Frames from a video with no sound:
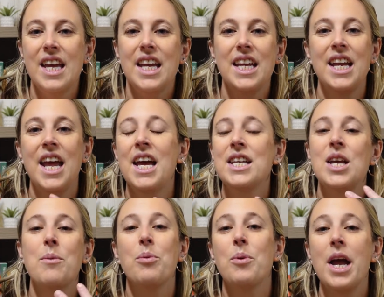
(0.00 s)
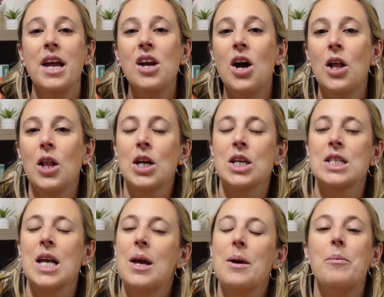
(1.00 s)
It has bright colors,
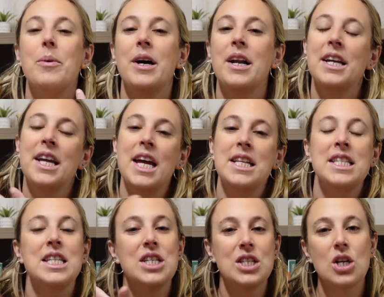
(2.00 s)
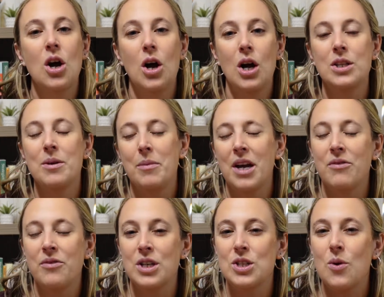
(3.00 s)
but again, since it's called My
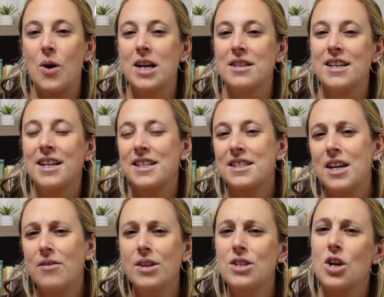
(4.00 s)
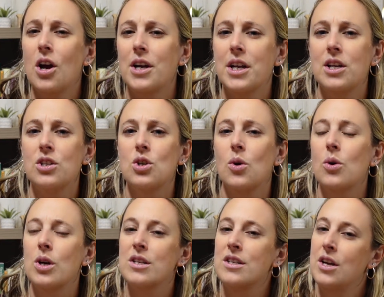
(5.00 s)
First KWANZAA, it is definitely targeted
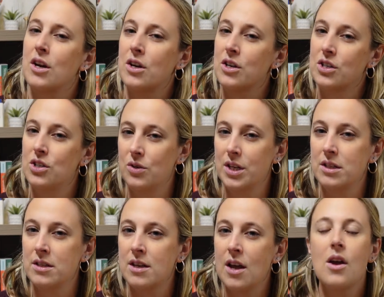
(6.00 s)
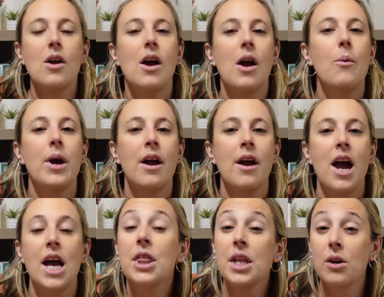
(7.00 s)
towards younger students, where
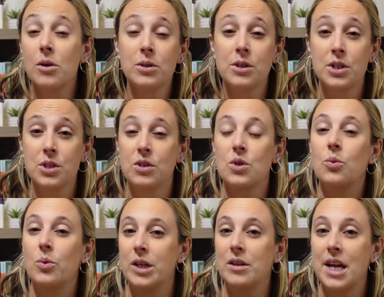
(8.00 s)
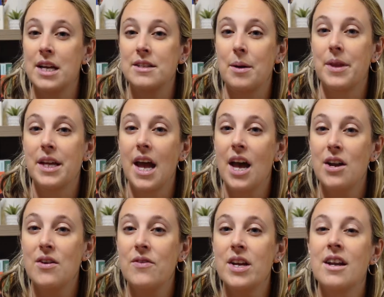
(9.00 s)
I think older students will get something out
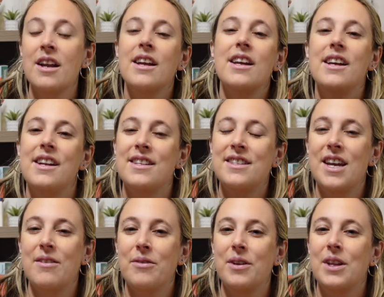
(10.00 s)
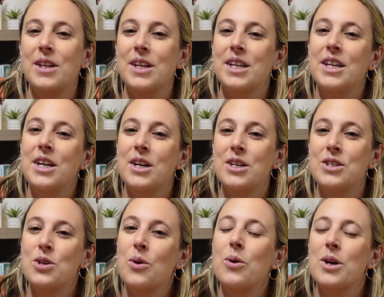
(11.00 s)
of it. It is definitely geared
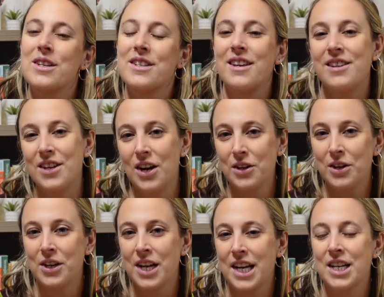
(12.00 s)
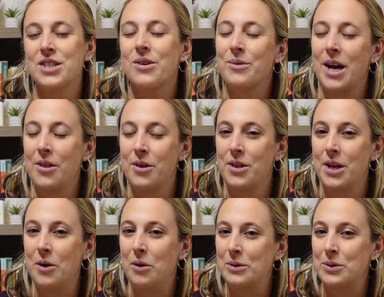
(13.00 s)
towards younger kids rather than
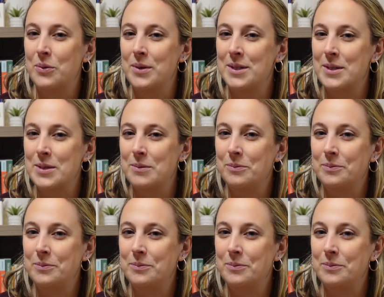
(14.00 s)
older ones.